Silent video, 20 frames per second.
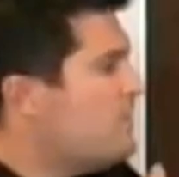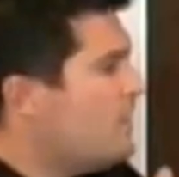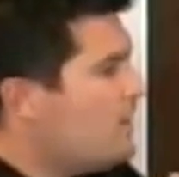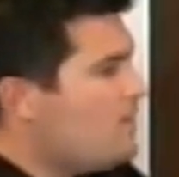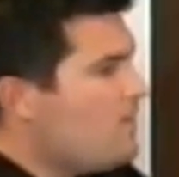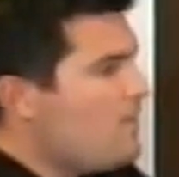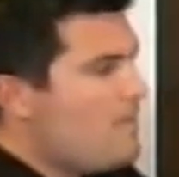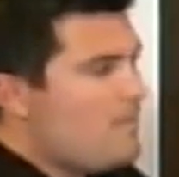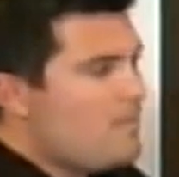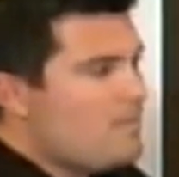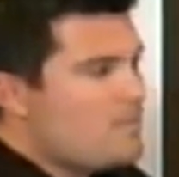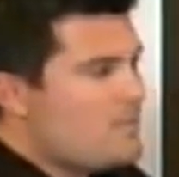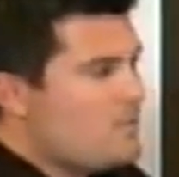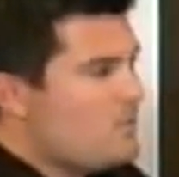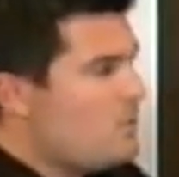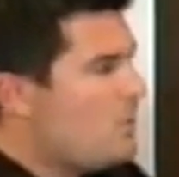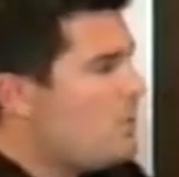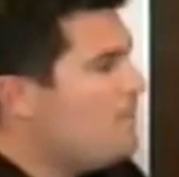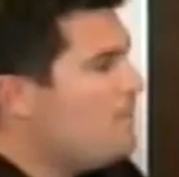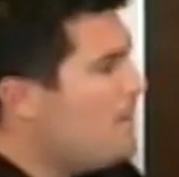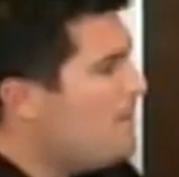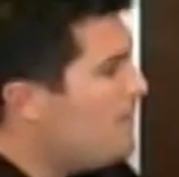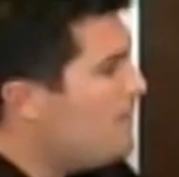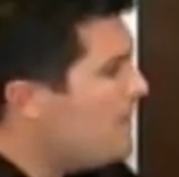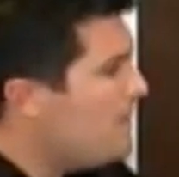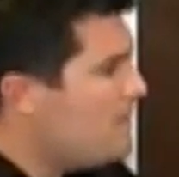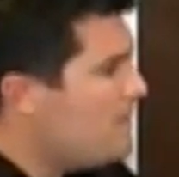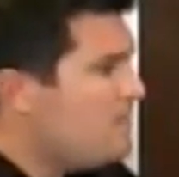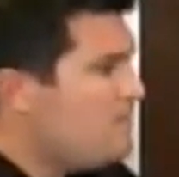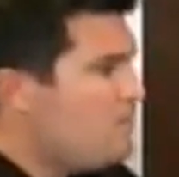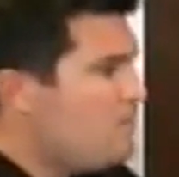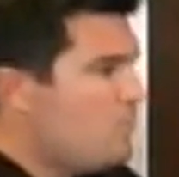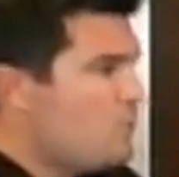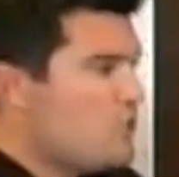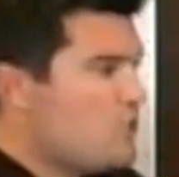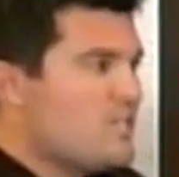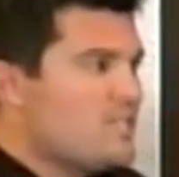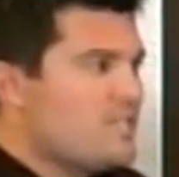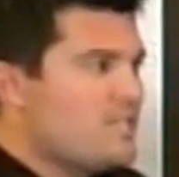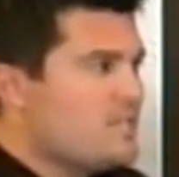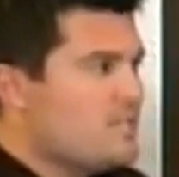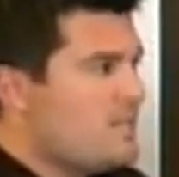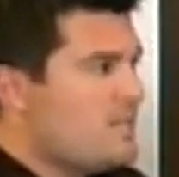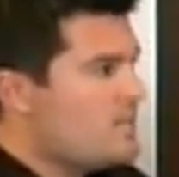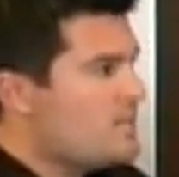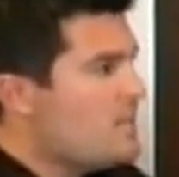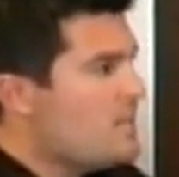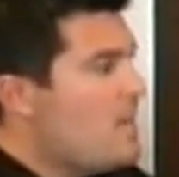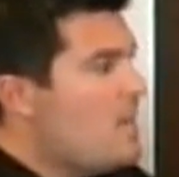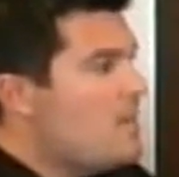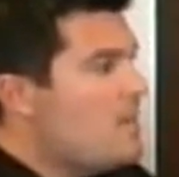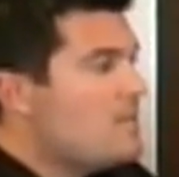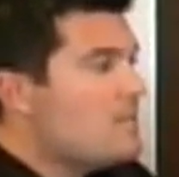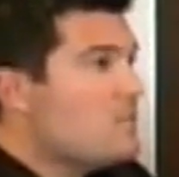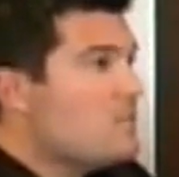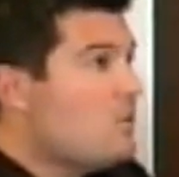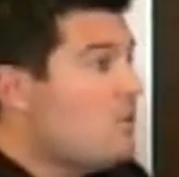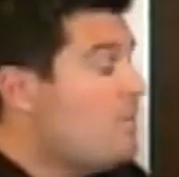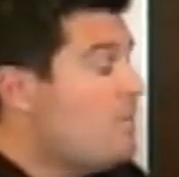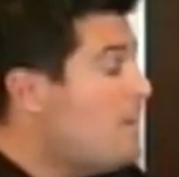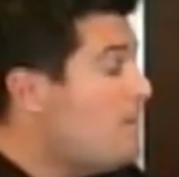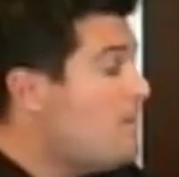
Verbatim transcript: development people. There's a lot of people out there pushing success. There's a lot of